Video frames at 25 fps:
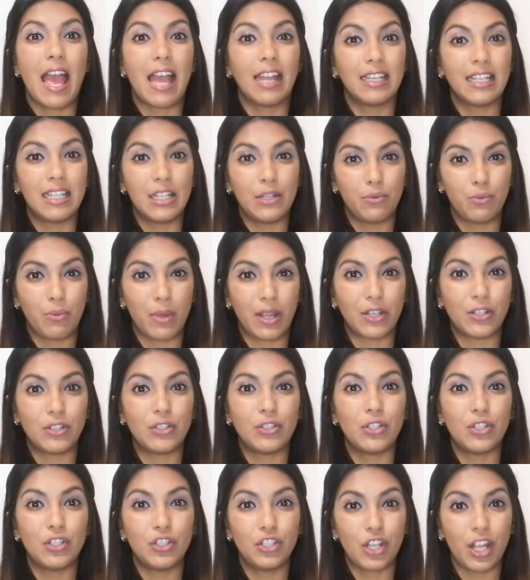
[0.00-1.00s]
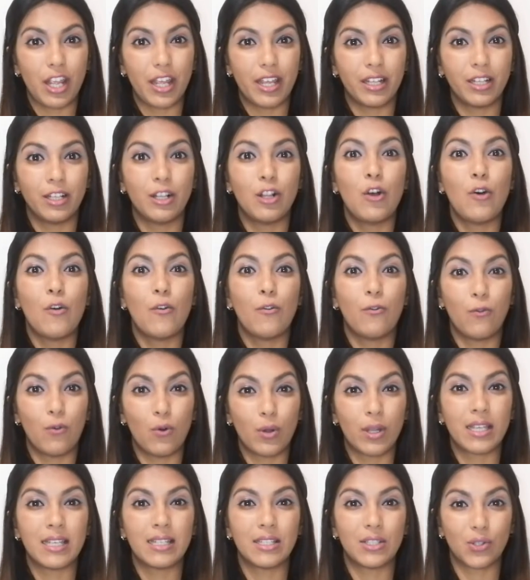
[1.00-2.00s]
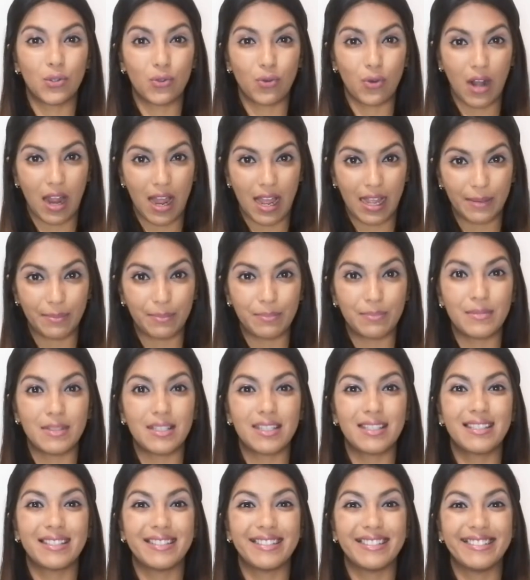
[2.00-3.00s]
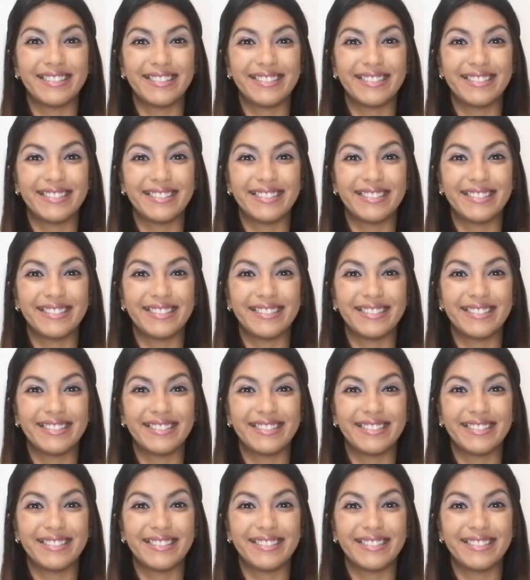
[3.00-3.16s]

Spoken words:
and he went to jail for his crimes.